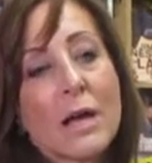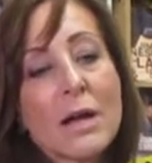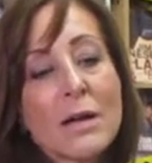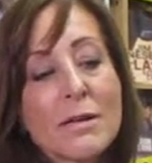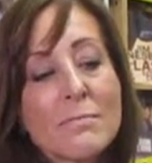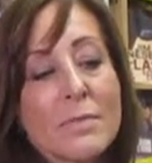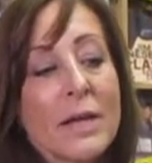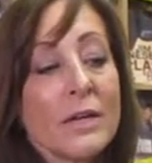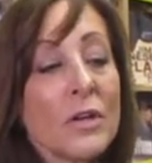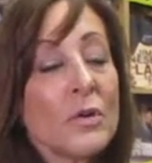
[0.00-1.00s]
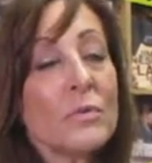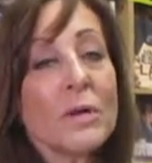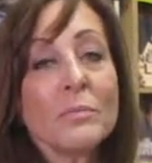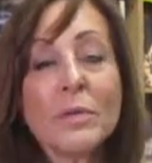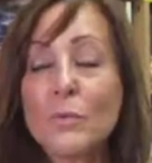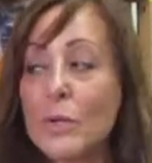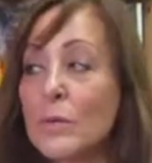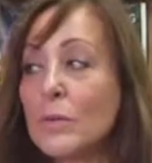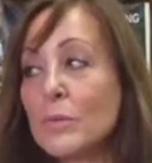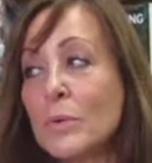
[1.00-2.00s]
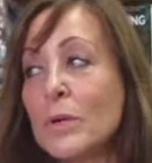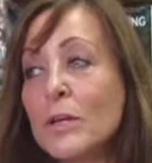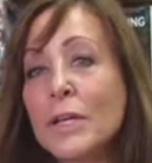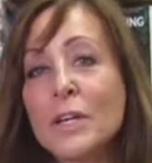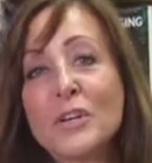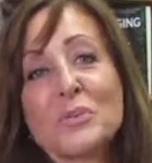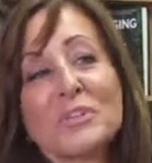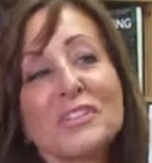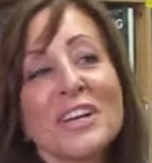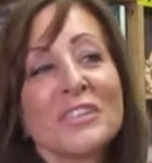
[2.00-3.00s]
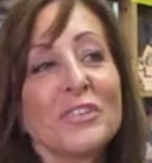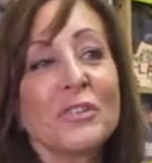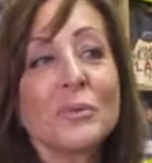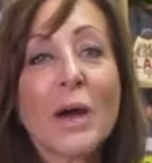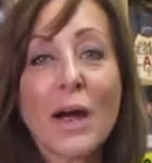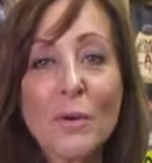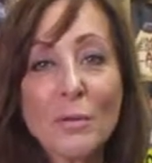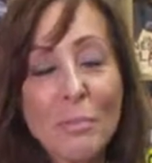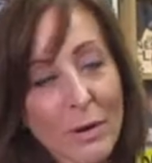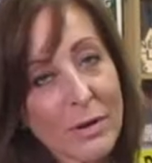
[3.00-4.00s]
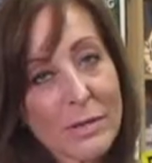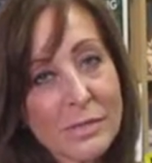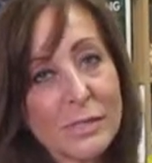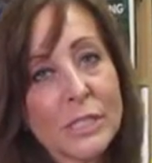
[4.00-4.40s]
I know, I mean, we're here, we're trying to do our part,